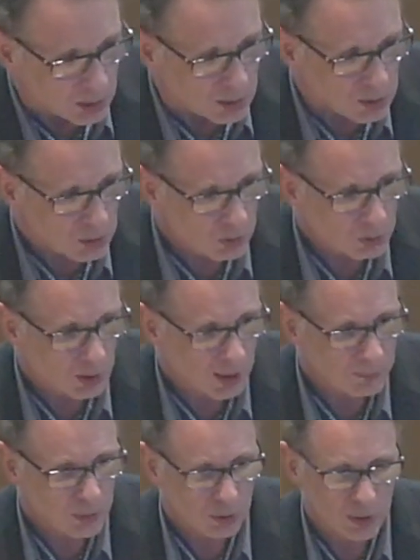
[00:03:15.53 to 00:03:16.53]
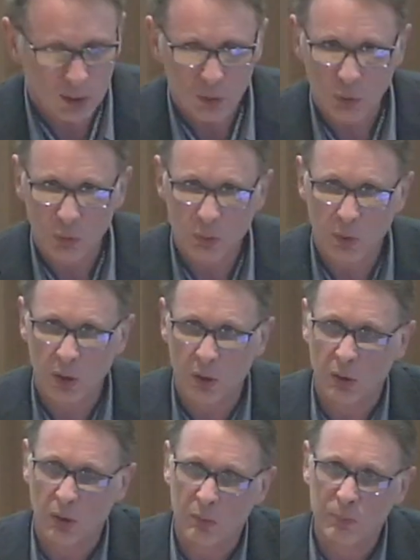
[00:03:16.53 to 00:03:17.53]
So I'm going
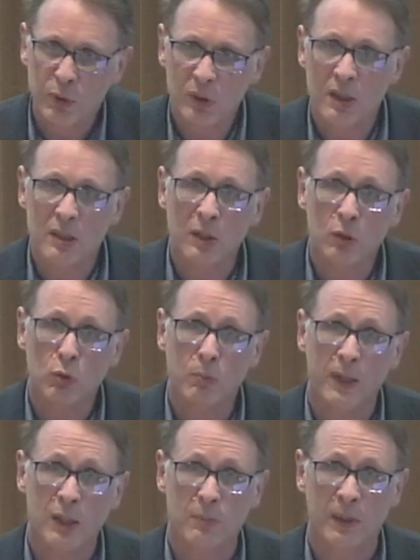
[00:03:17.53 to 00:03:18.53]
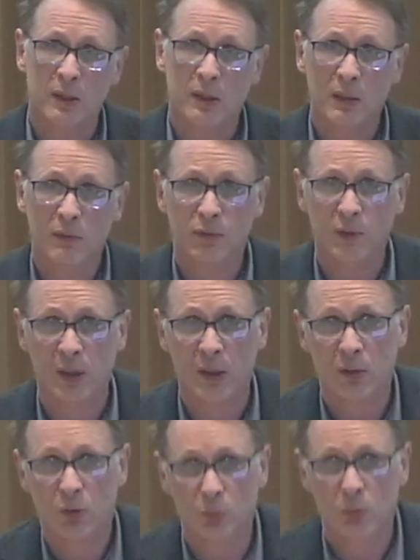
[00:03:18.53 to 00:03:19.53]
to put this into perspective,
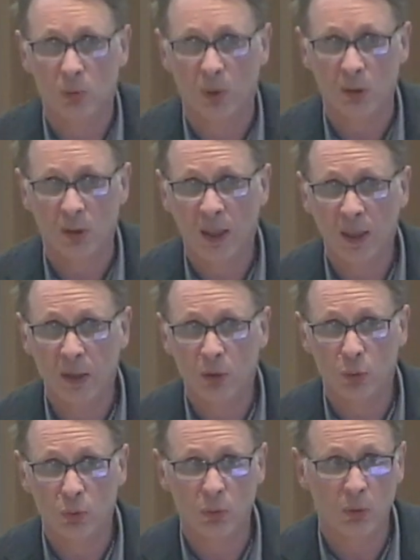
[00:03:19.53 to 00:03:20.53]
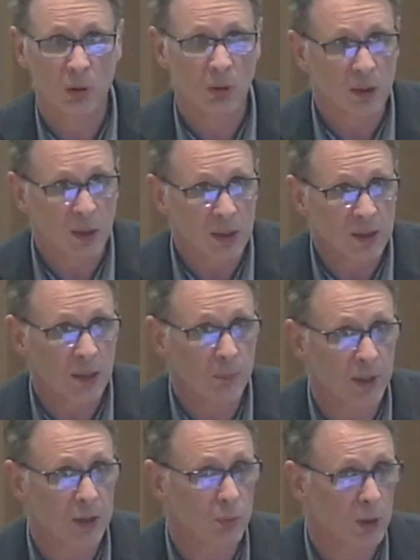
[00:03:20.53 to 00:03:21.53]
into trying to
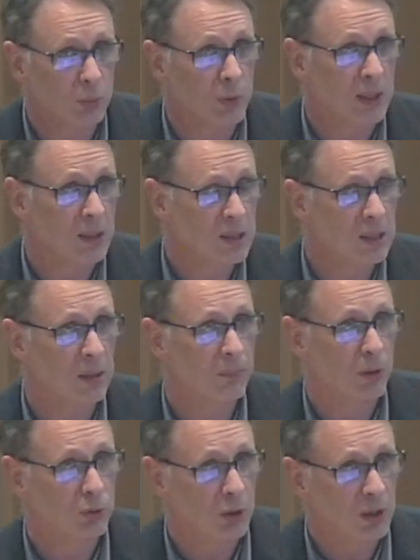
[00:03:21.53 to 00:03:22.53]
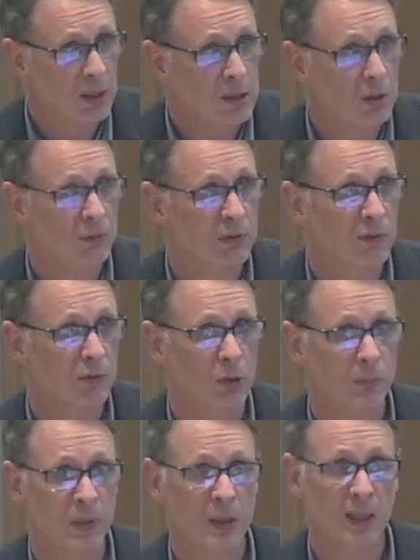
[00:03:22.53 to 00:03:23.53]
interpret what we can say about the risk of
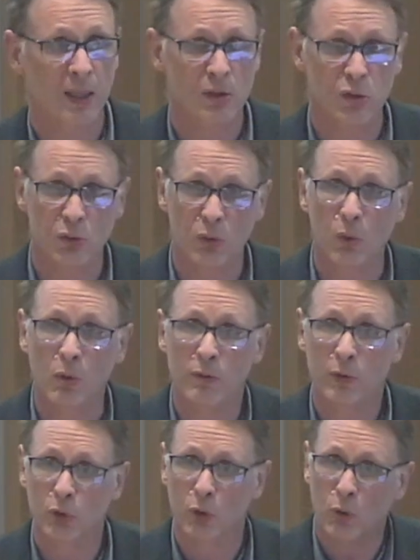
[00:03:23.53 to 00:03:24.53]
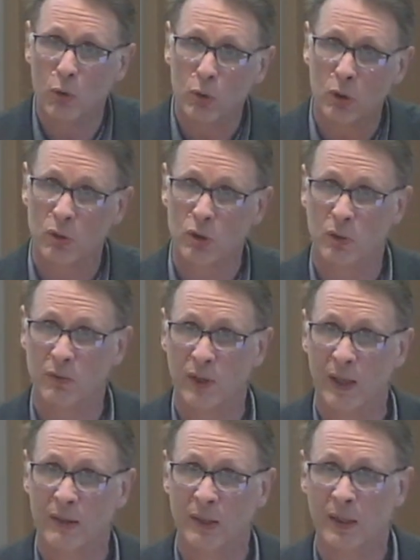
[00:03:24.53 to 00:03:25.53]
developing cancer over the whole course of
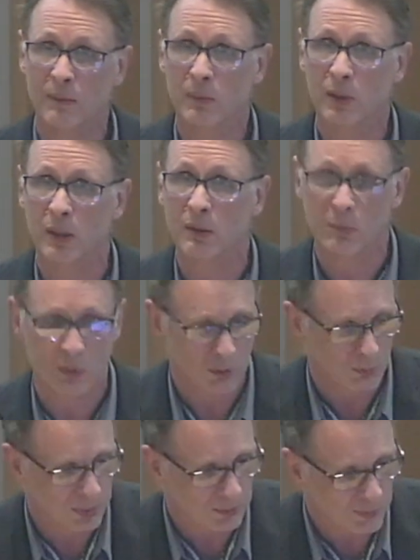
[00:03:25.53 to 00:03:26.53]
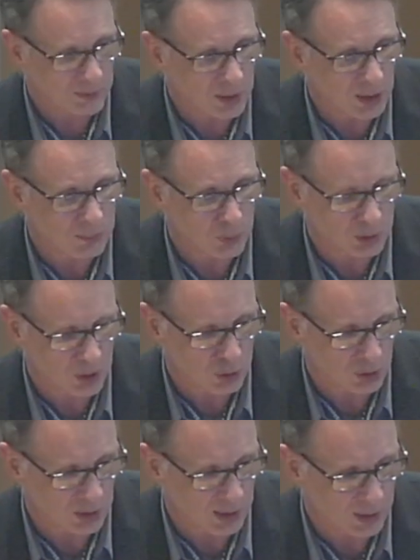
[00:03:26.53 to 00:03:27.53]
lifetime in a P53
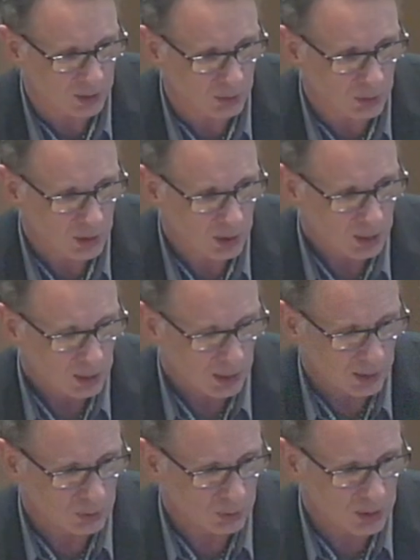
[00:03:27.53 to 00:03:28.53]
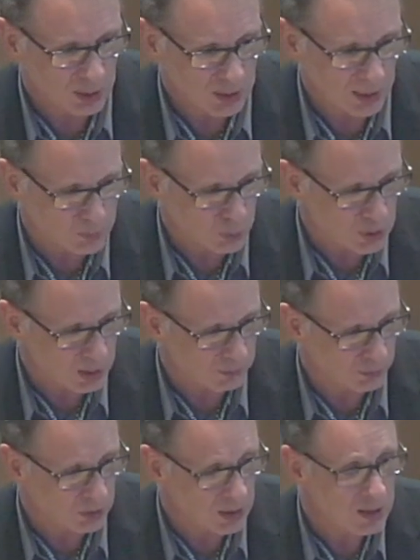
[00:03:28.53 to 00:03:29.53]
mutation carrier. And the data I'm using
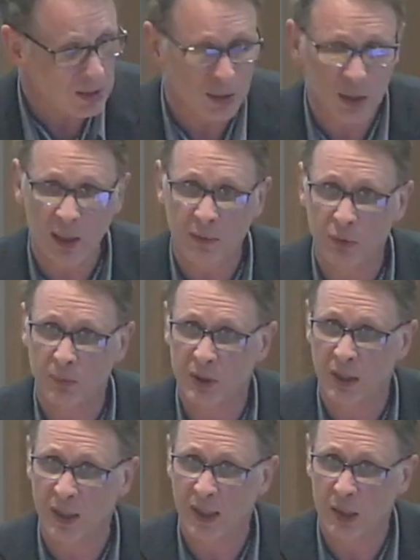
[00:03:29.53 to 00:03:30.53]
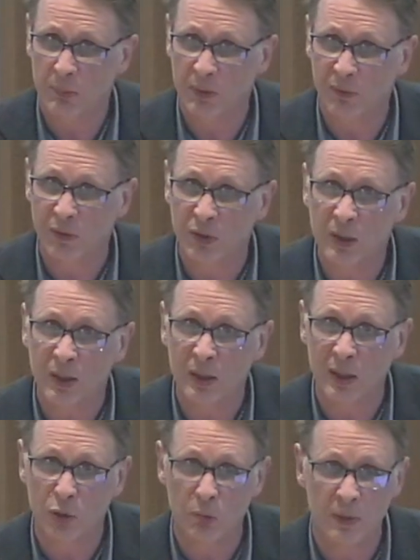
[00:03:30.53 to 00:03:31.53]
for this is data from the IARC
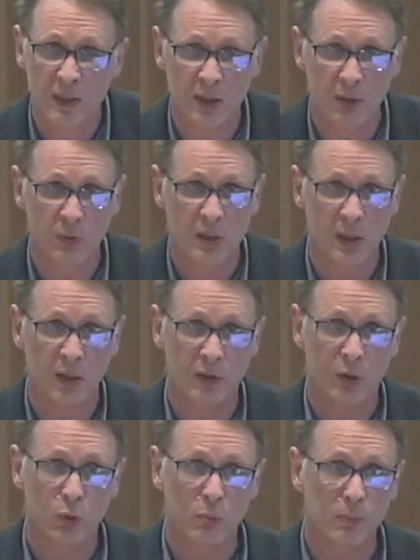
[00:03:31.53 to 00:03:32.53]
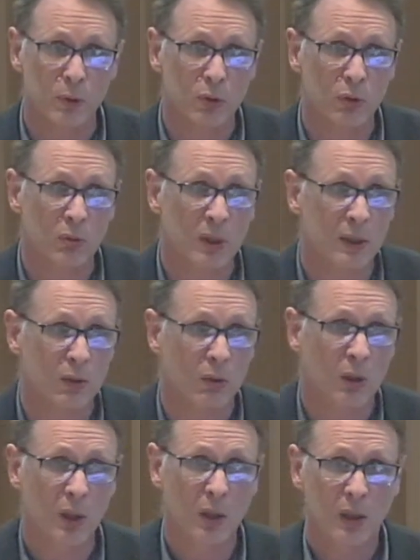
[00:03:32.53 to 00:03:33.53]
P53 database that we started to put together
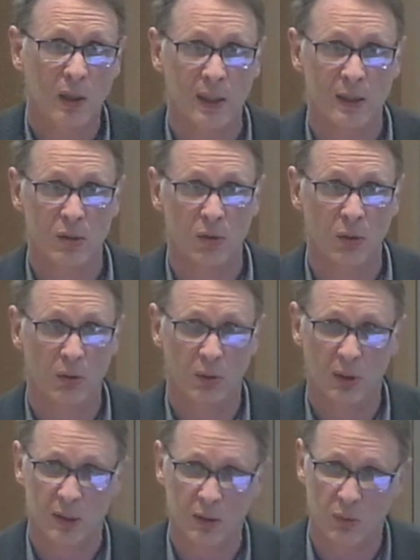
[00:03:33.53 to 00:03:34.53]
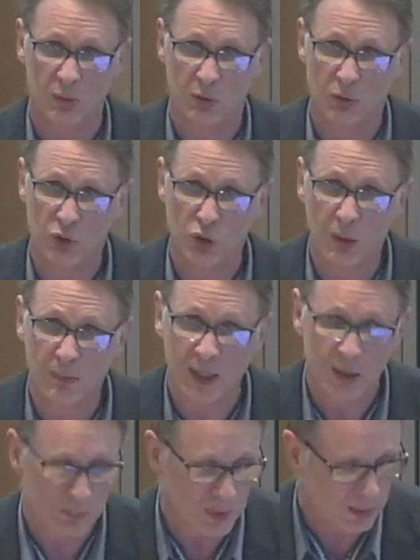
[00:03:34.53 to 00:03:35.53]
as the
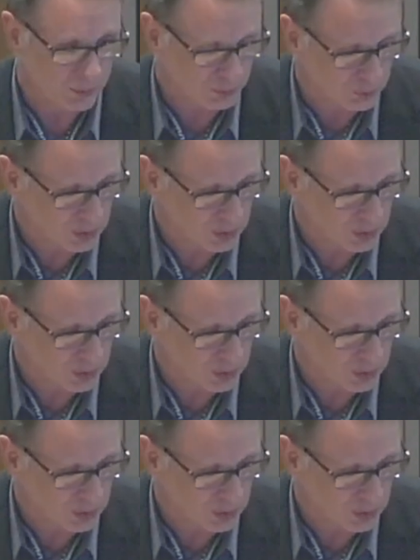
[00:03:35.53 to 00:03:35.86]
germline part of the